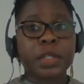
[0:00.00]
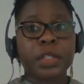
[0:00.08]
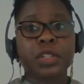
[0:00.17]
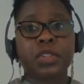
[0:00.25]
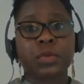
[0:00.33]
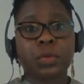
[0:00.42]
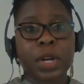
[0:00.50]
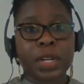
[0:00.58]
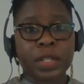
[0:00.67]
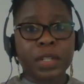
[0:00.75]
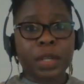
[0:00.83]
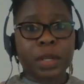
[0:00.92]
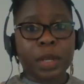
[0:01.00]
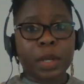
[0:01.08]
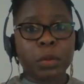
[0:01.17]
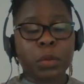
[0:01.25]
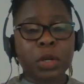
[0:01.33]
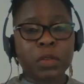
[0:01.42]
I teach writing,
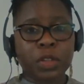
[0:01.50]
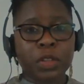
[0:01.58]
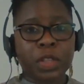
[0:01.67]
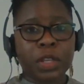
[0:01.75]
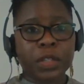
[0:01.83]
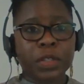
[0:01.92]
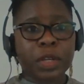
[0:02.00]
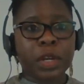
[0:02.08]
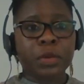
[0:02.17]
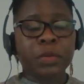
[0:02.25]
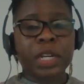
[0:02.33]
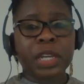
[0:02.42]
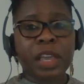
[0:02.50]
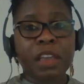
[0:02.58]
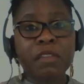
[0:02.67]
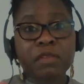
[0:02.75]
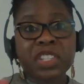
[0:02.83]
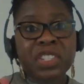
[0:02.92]
and one of the things that I really
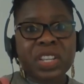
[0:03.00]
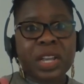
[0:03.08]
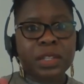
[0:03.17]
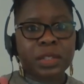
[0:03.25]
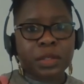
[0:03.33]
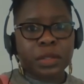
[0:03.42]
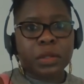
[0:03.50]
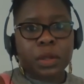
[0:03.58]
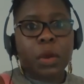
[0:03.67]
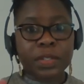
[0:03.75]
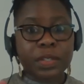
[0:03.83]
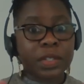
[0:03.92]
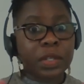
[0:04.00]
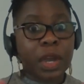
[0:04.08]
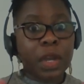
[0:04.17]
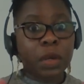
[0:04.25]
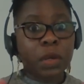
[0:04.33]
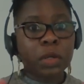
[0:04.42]
emphasize is the
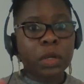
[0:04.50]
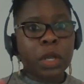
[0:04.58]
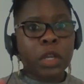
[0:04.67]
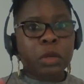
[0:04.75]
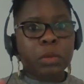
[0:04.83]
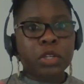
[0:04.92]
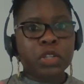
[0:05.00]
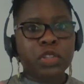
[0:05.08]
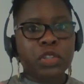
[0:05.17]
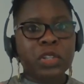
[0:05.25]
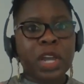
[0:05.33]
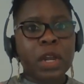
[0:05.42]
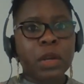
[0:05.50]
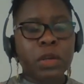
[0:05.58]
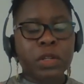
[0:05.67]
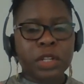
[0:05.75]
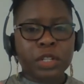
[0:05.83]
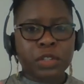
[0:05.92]
dialogue because your
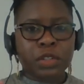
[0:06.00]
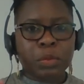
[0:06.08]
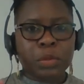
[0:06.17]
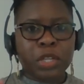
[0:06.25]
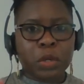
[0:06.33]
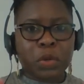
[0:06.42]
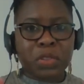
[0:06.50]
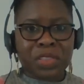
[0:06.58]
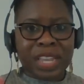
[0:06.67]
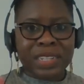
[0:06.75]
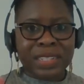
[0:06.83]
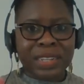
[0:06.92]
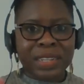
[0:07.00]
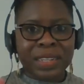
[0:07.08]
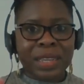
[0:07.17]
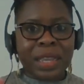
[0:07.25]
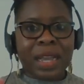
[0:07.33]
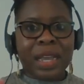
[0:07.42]
dialogue needs to be authentic.
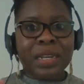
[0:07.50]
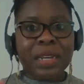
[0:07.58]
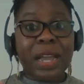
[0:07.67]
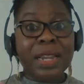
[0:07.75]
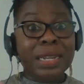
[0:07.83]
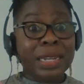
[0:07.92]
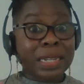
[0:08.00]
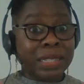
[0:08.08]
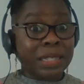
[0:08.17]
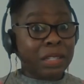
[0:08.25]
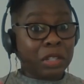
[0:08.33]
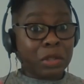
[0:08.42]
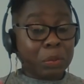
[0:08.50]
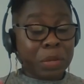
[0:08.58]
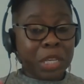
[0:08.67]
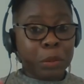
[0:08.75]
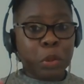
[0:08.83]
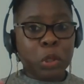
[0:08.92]
And I listen to
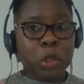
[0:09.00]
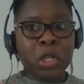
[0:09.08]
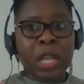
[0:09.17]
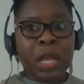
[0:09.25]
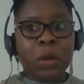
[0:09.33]
people.